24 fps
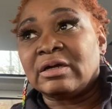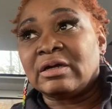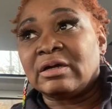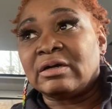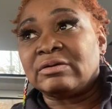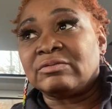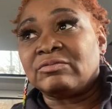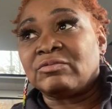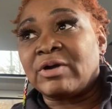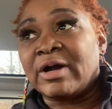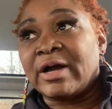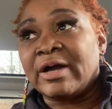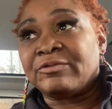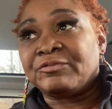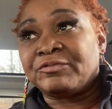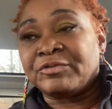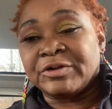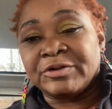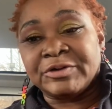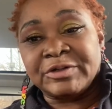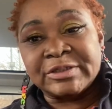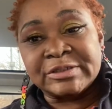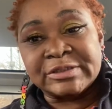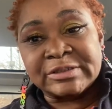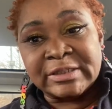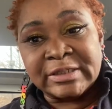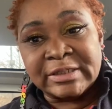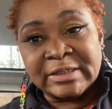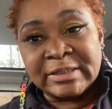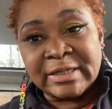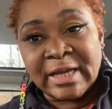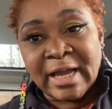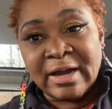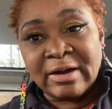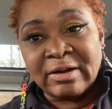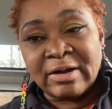while I figure this thing
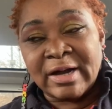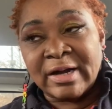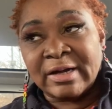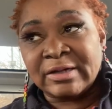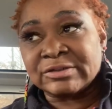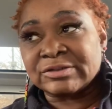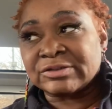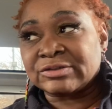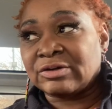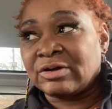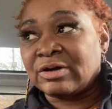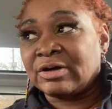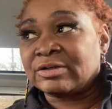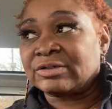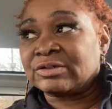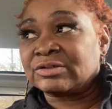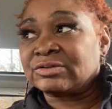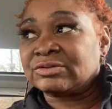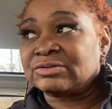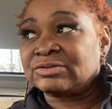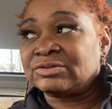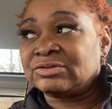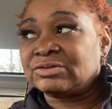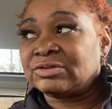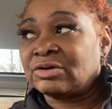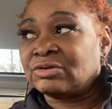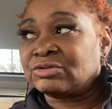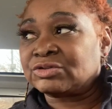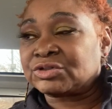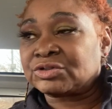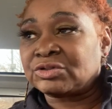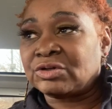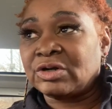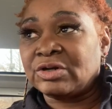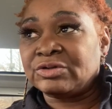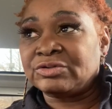out. I'll start, you know,
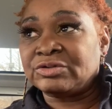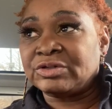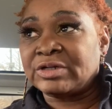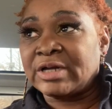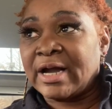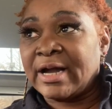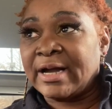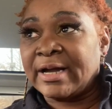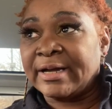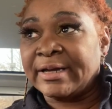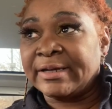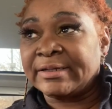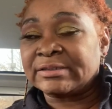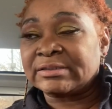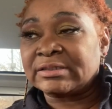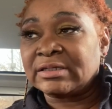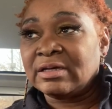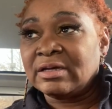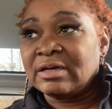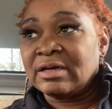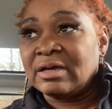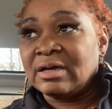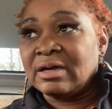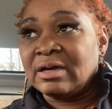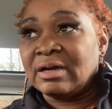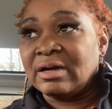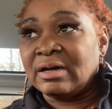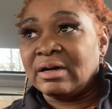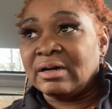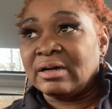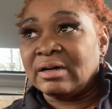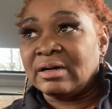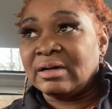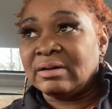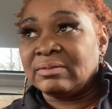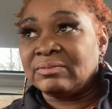showing you guys
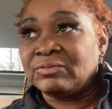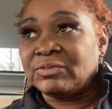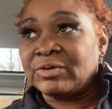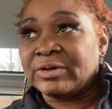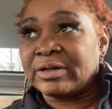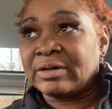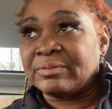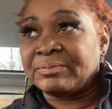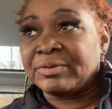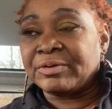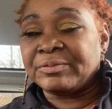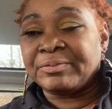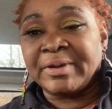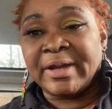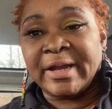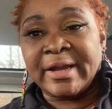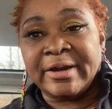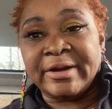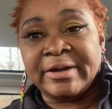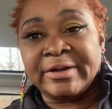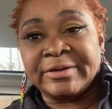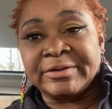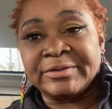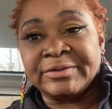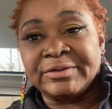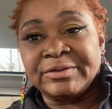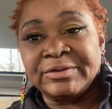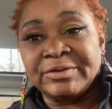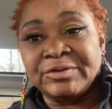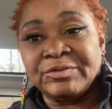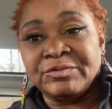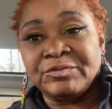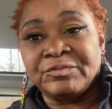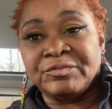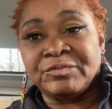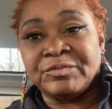what I'm preparing
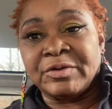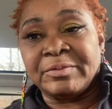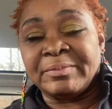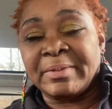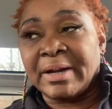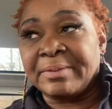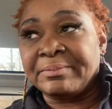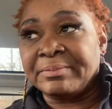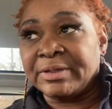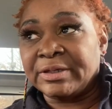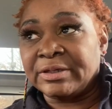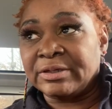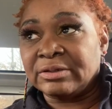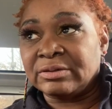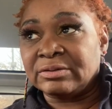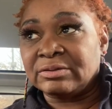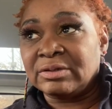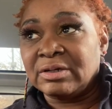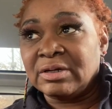for my meal.